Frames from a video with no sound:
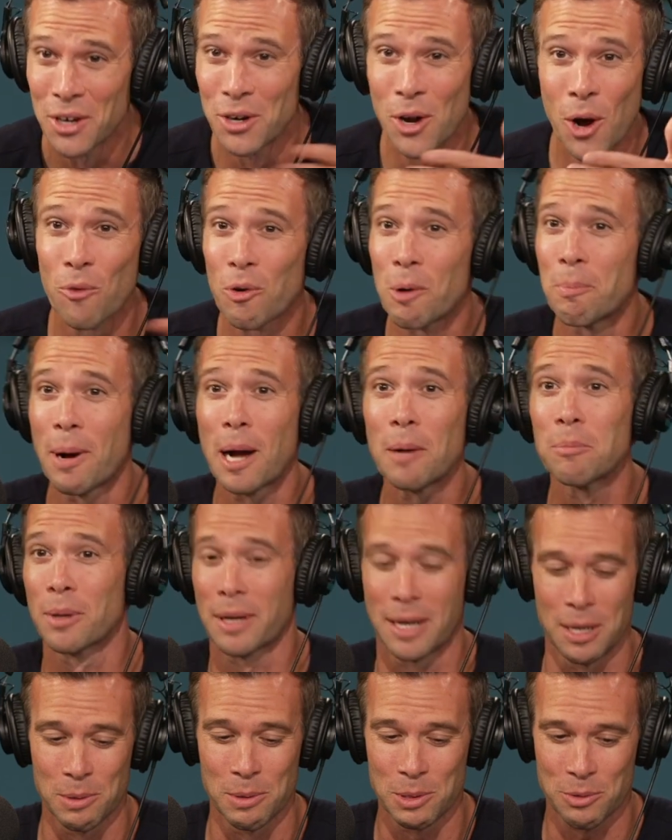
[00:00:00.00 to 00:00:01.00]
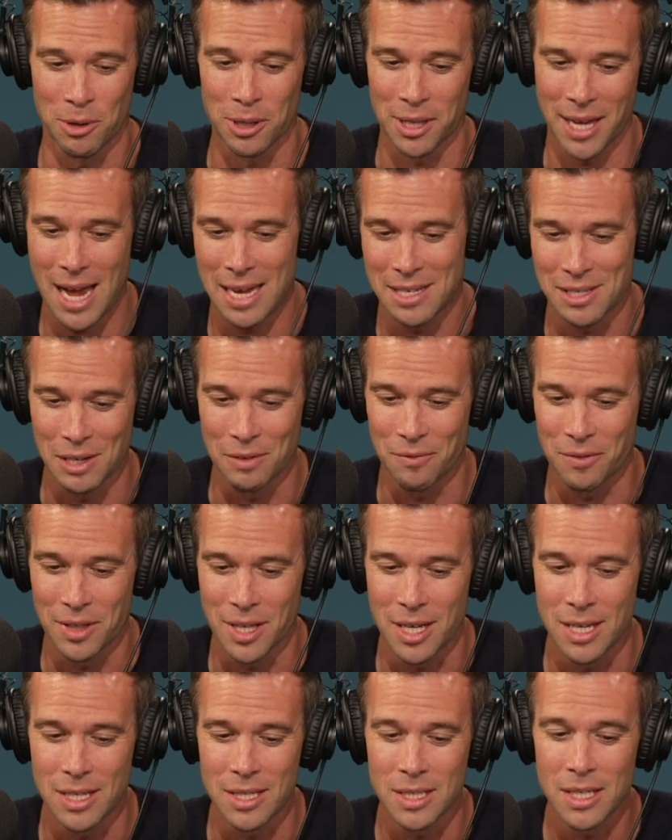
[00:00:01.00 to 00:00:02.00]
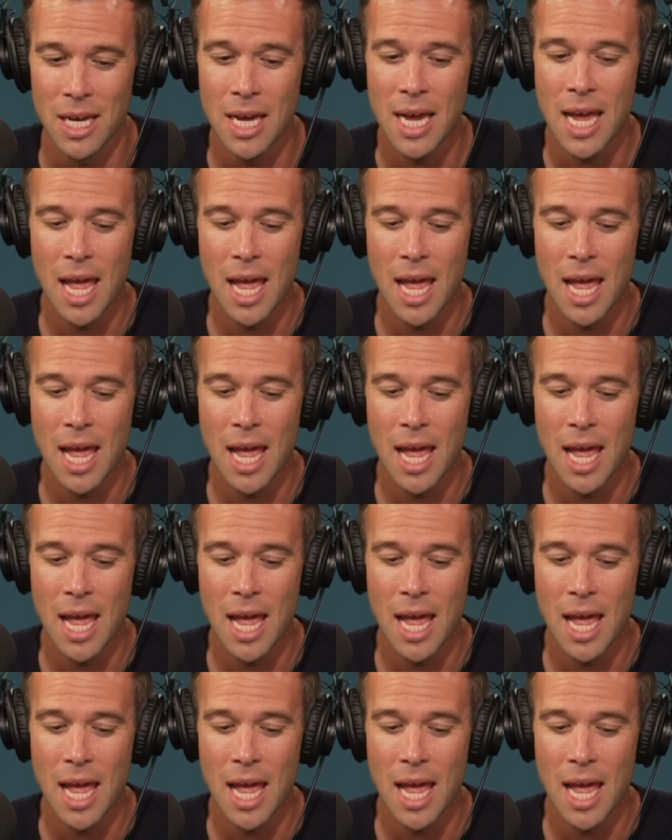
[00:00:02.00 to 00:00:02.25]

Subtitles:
No Republican was really asking for this.